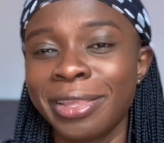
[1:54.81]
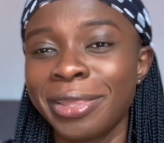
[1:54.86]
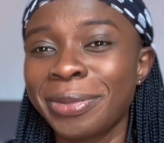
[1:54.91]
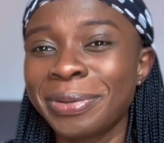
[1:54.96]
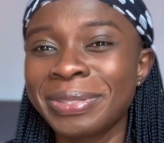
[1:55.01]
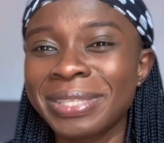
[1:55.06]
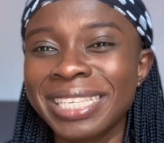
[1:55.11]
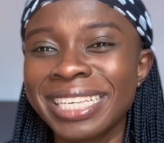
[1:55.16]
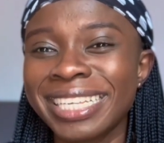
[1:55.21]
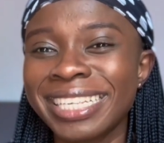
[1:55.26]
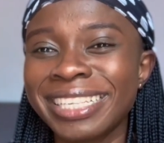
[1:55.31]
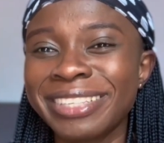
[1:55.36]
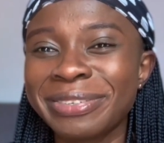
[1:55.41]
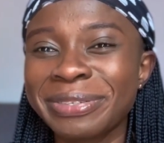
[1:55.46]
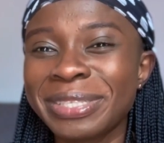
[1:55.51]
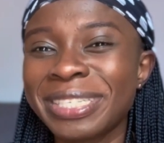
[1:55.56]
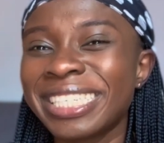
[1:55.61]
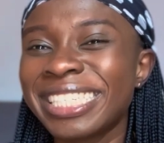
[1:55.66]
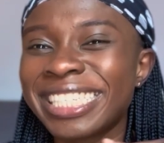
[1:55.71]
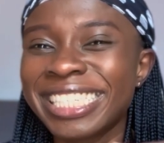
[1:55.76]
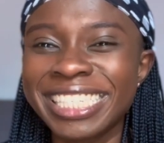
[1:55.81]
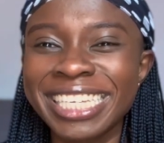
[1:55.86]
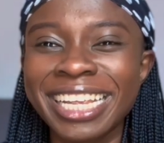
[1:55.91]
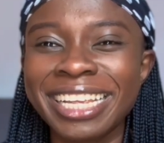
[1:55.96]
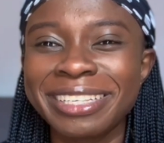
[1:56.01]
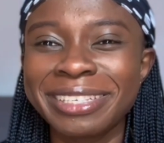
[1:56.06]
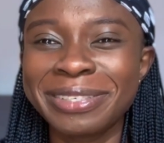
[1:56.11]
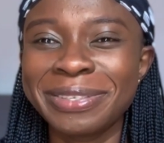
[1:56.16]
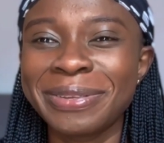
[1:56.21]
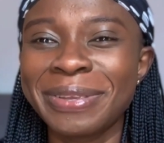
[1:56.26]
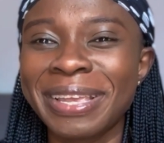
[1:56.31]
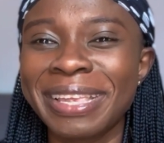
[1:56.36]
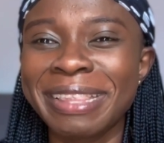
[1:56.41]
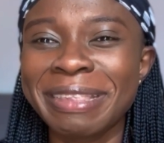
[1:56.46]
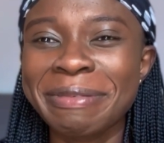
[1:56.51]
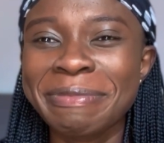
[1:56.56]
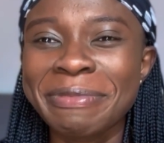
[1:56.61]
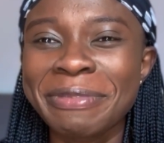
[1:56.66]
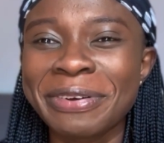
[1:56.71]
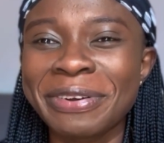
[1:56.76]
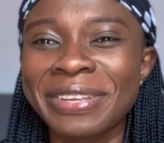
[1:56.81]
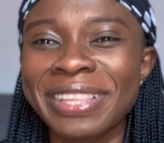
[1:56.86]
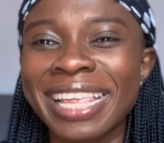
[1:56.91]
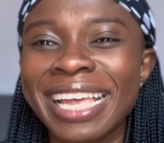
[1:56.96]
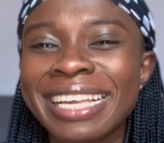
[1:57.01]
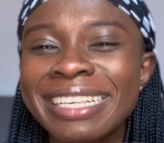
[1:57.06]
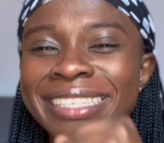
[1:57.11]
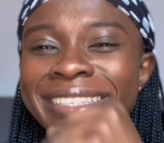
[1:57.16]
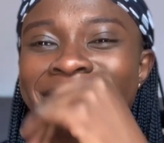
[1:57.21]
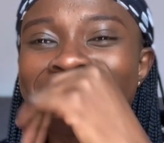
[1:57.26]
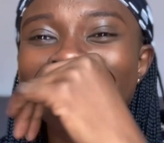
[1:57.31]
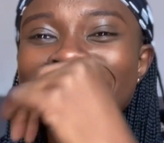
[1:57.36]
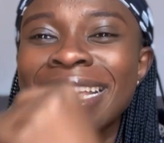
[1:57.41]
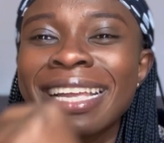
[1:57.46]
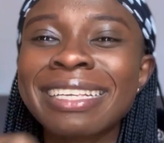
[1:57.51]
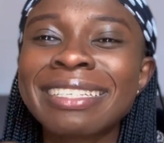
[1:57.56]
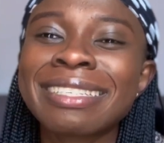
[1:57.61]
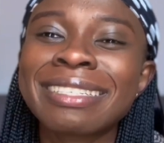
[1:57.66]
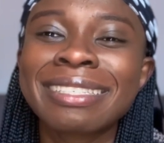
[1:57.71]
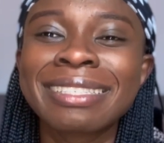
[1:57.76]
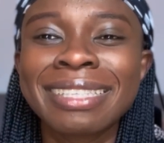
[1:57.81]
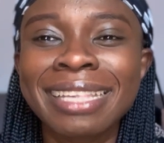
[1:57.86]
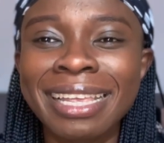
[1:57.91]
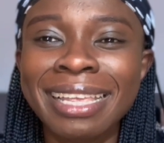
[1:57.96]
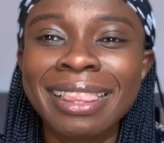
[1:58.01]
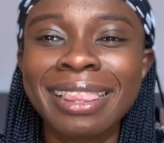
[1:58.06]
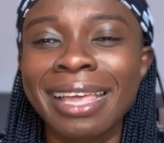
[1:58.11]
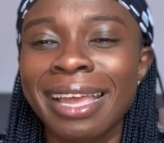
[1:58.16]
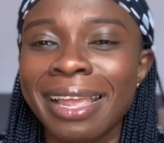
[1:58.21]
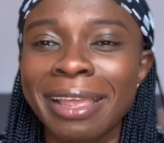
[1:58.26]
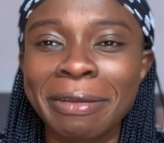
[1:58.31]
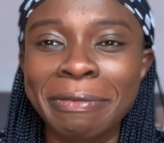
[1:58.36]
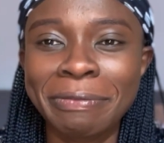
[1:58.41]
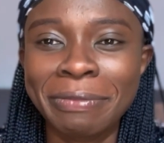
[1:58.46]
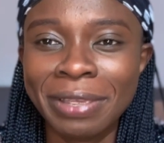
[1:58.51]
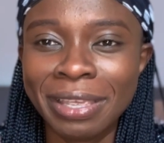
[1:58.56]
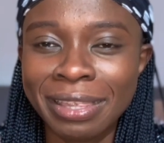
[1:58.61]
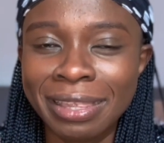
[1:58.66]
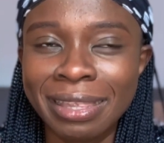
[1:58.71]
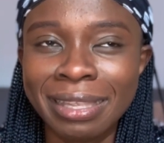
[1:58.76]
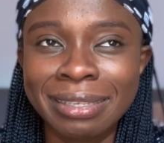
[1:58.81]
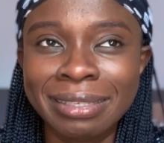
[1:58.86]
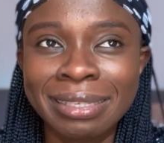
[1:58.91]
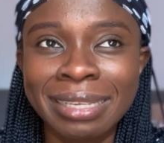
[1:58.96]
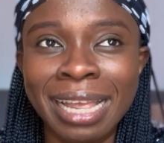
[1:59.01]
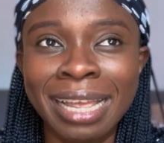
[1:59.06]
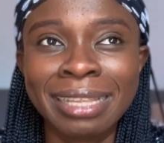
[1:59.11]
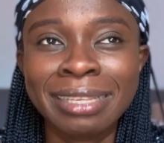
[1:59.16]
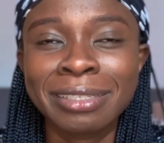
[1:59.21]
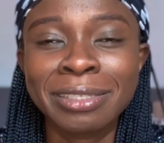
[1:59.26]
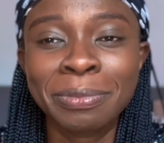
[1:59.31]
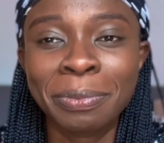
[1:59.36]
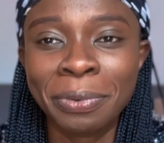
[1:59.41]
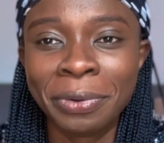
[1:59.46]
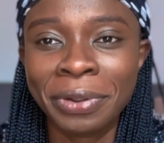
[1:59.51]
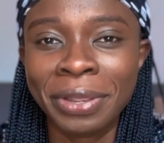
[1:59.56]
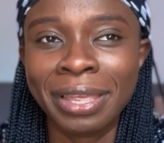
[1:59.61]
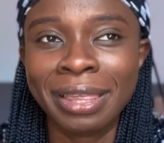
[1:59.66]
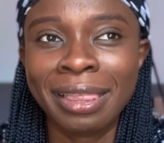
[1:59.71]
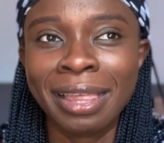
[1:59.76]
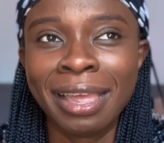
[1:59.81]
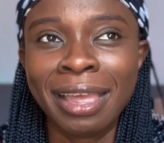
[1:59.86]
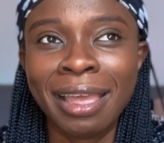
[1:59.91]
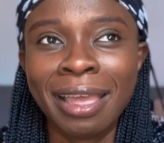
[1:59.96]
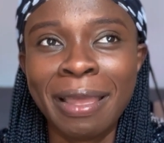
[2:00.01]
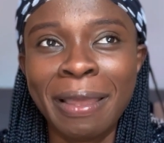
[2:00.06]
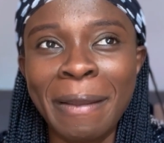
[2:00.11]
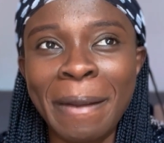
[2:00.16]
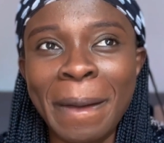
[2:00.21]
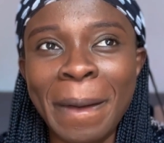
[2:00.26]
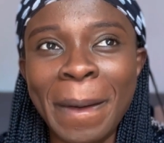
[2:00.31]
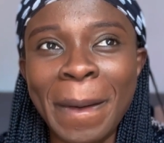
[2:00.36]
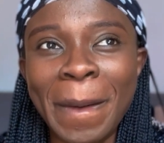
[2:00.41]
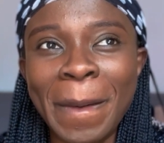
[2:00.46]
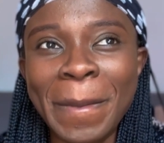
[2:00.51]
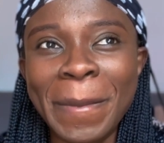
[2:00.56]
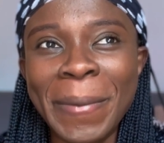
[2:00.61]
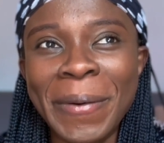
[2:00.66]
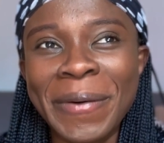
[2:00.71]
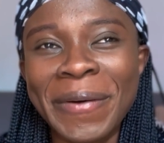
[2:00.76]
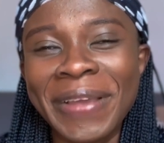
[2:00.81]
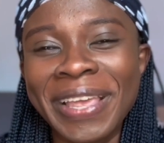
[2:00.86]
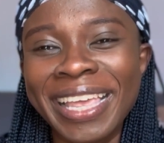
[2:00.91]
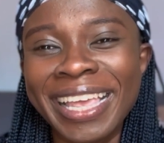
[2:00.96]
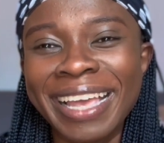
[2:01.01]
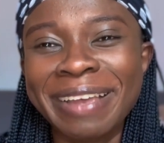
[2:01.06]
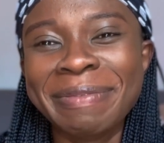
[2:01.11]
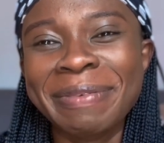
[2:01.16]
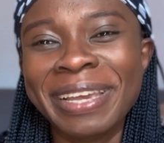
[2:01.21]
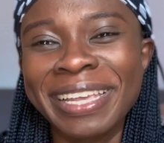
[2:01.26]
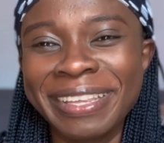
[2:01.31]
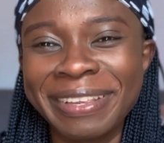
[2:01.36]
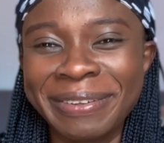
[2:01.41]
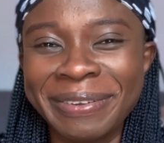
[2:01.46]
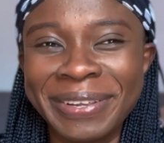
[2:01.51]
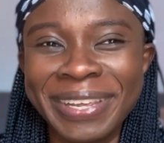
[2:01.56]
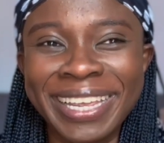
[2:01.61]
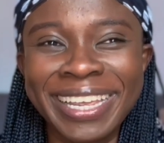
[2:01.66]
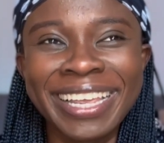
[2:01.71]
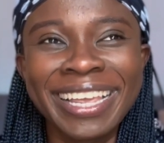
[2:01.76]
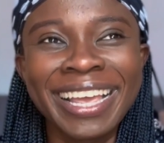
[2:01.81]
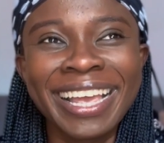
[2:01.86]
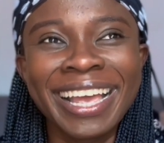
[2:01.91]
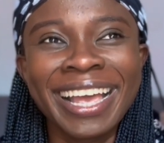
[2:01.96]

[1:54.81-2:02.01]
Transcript: nothing nothing shakes you anymore that's the that's the state i am in this at this point but yeah by the way